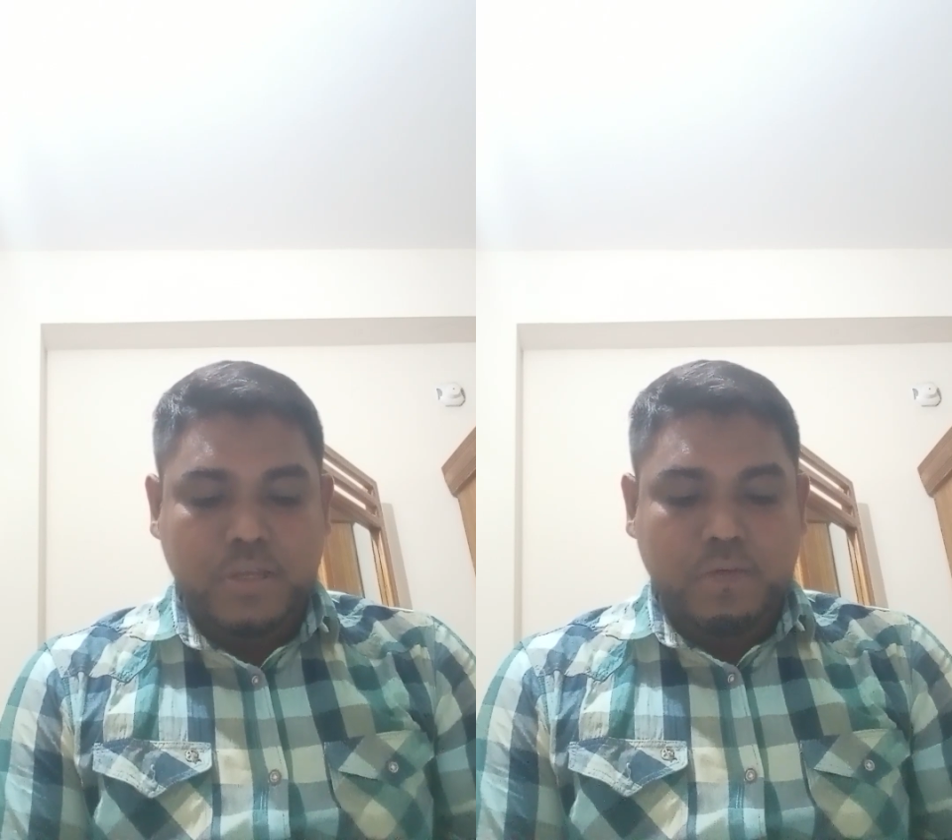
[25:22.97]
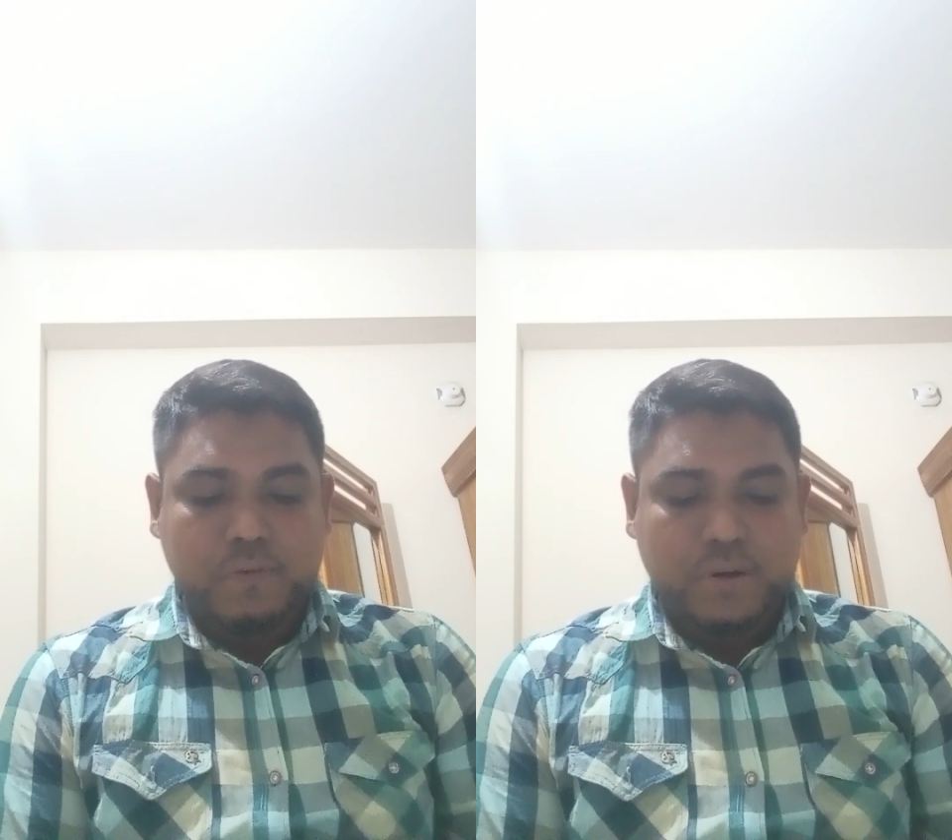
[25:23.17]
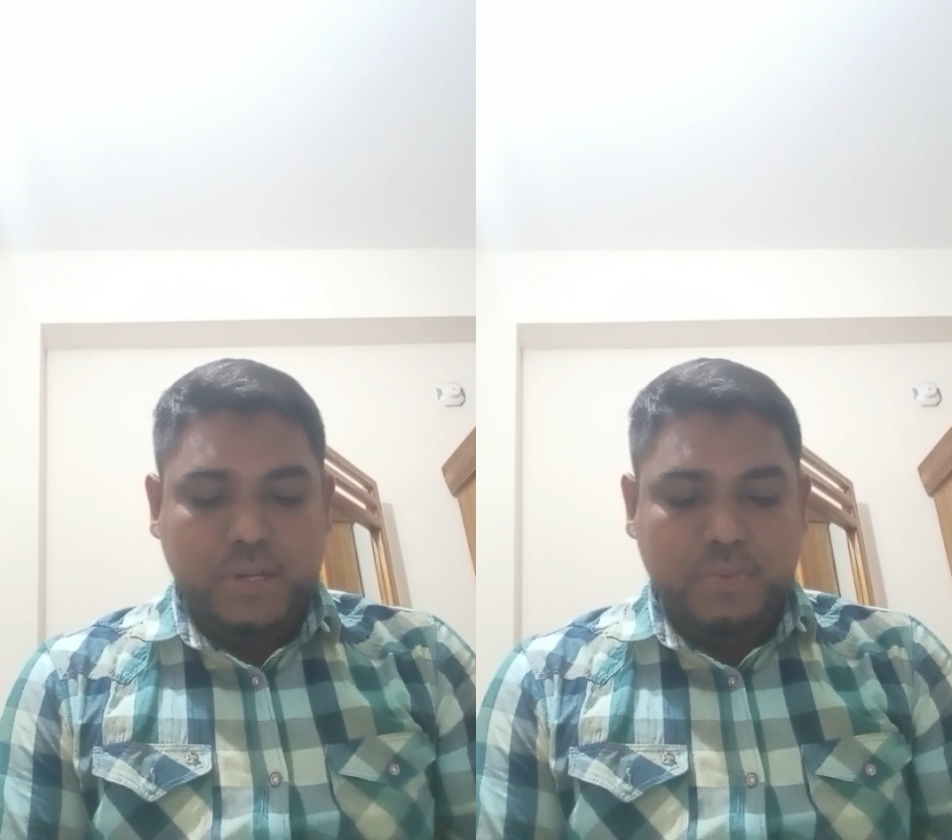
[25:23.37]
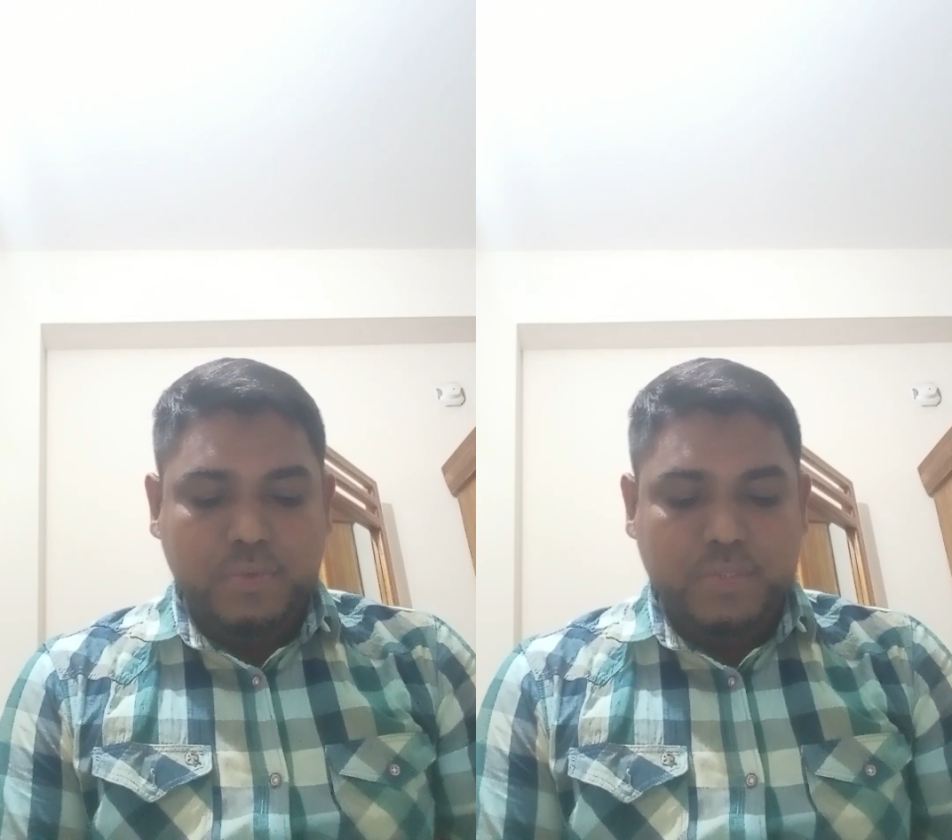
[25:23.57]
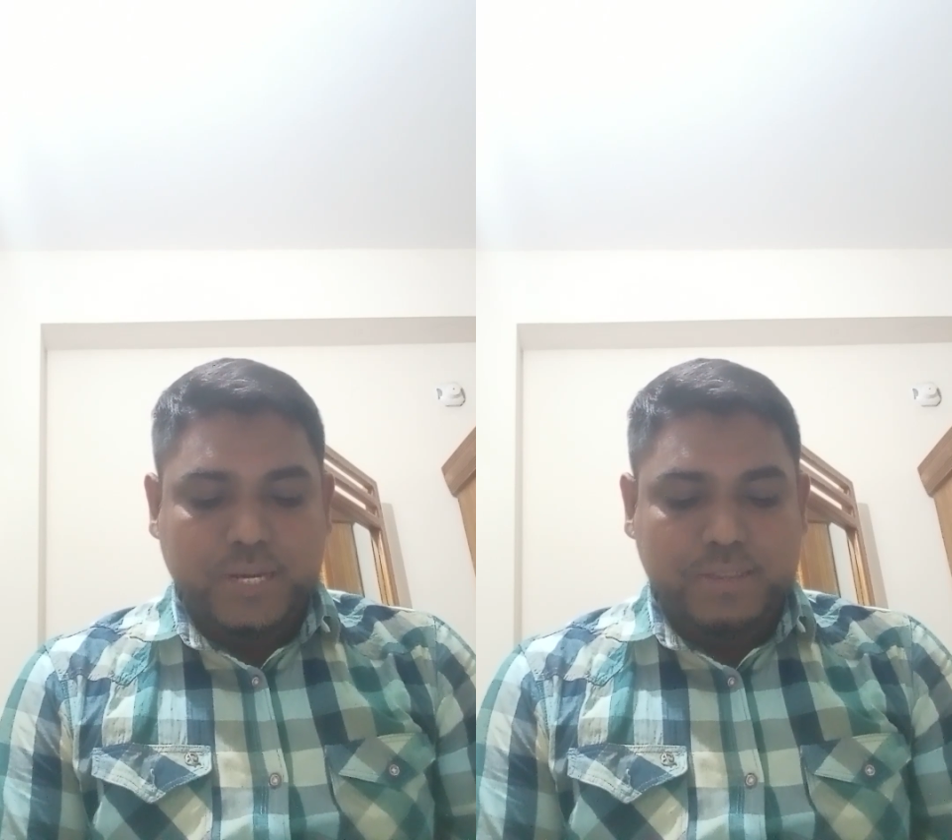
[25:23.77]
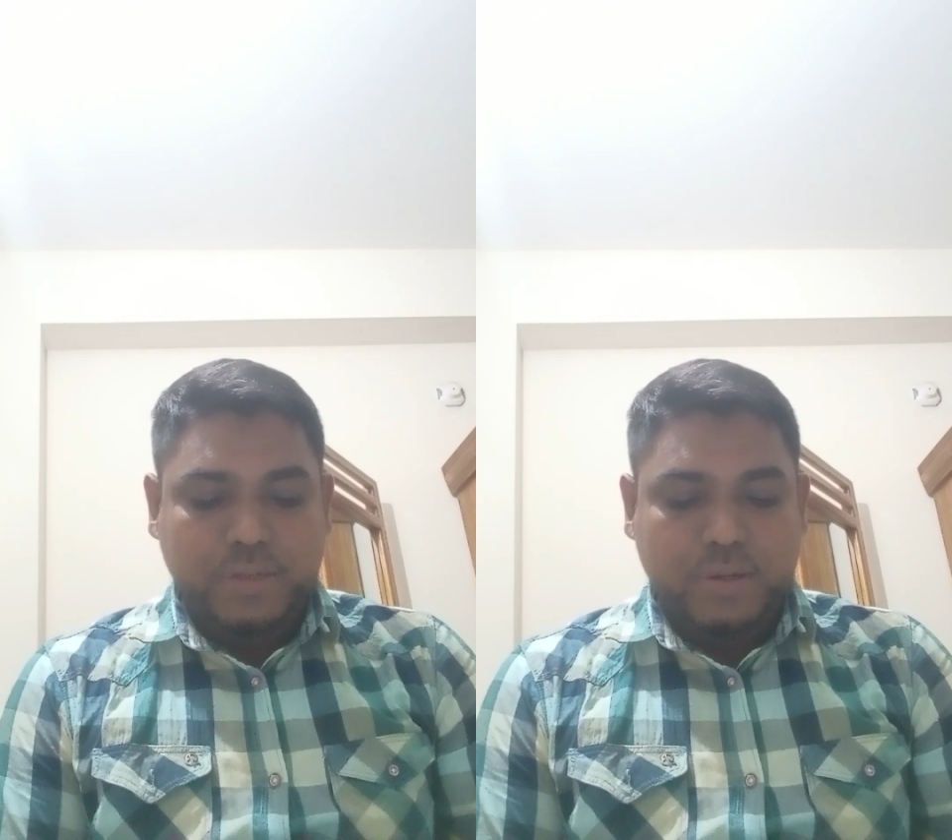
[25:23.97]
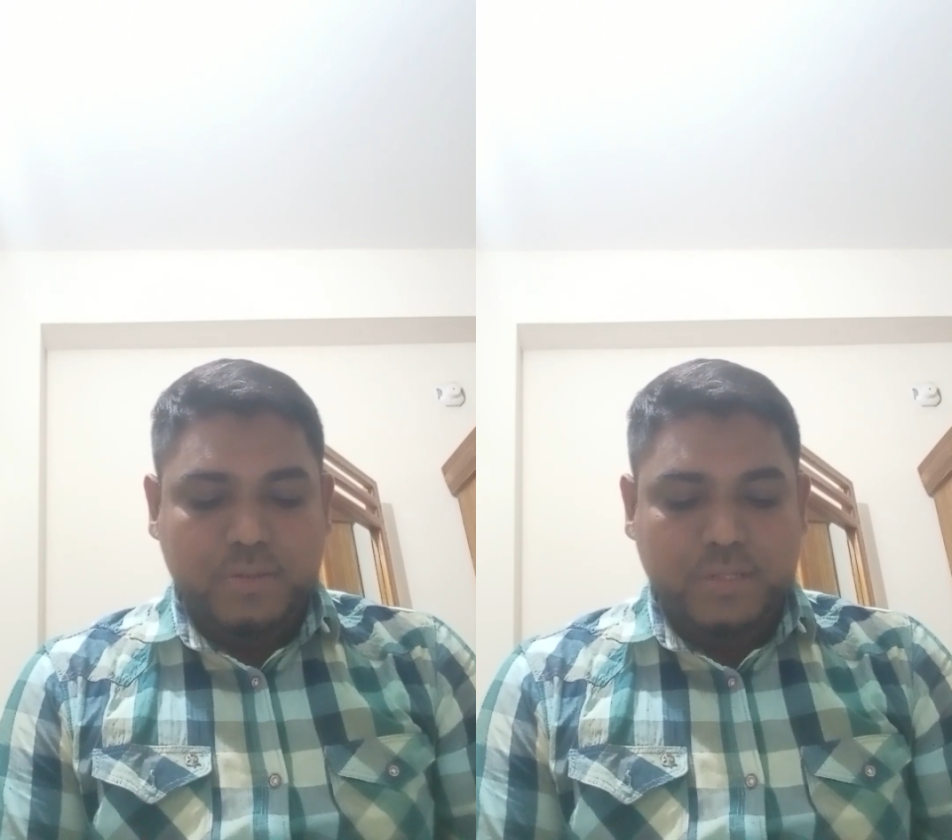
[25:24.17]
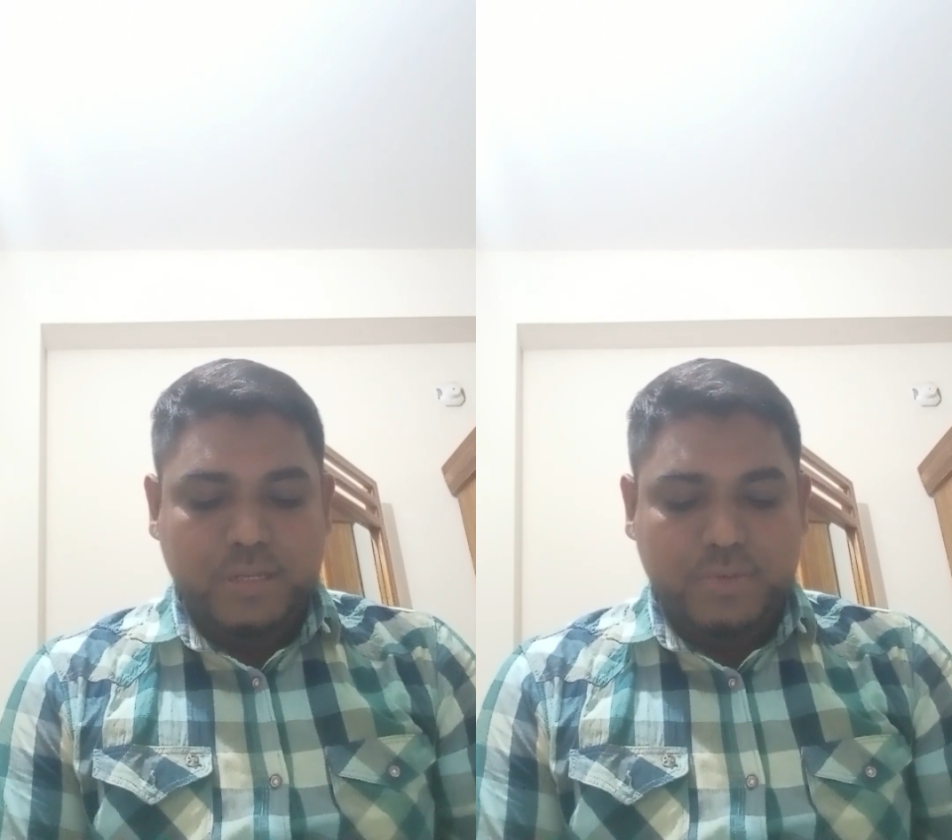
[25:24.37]
for use at the
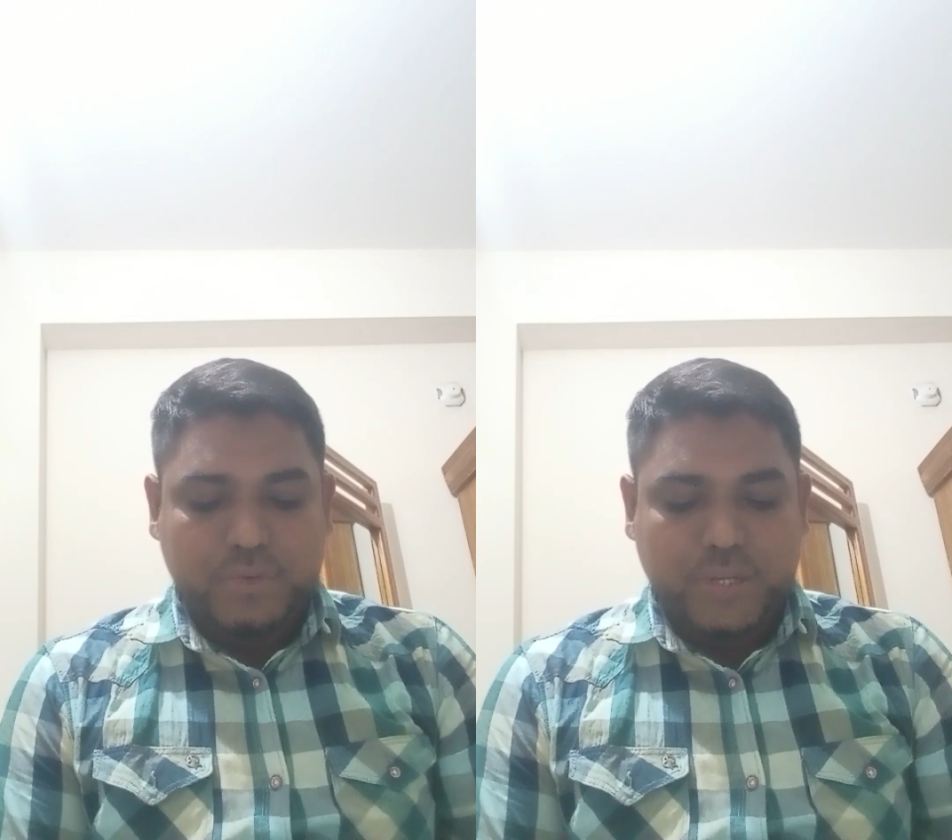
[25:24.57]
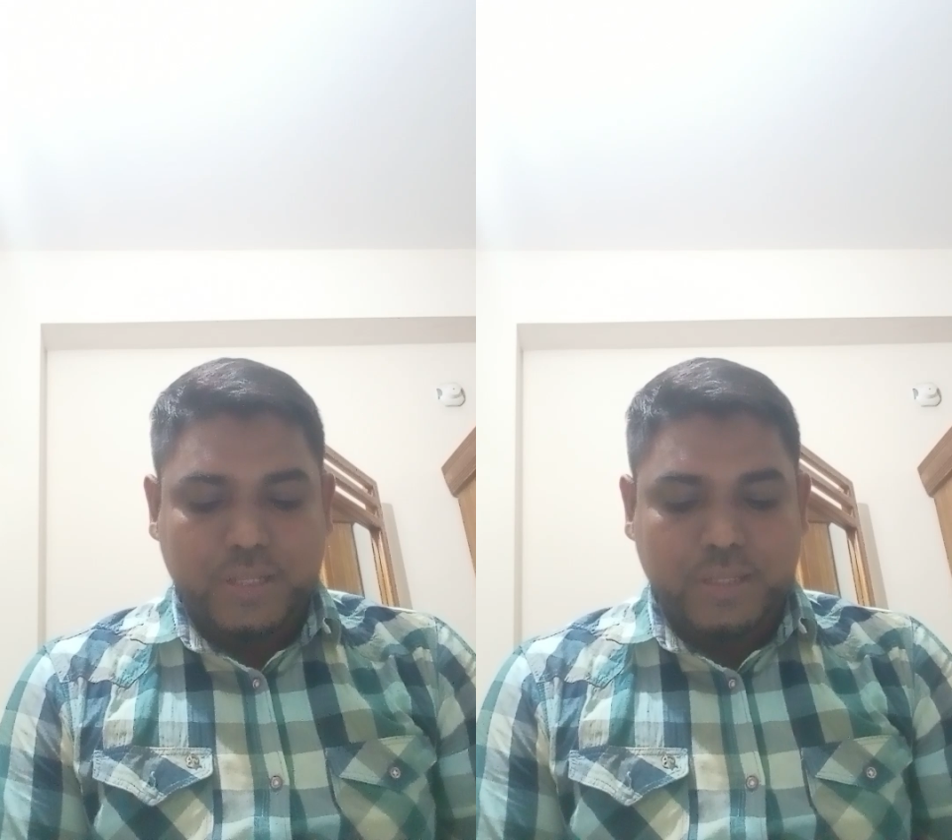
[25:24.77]
original trial.